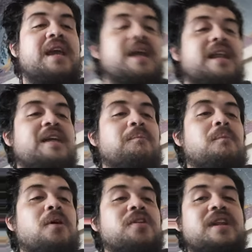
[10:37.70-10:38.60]
and it
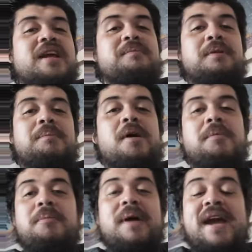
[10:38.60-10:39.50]
marked like the
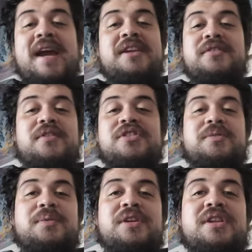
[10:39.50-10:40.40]
palm of my hand for
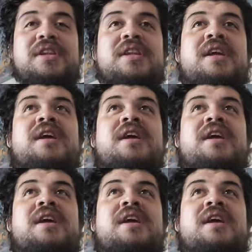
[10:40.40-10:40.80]
some reason.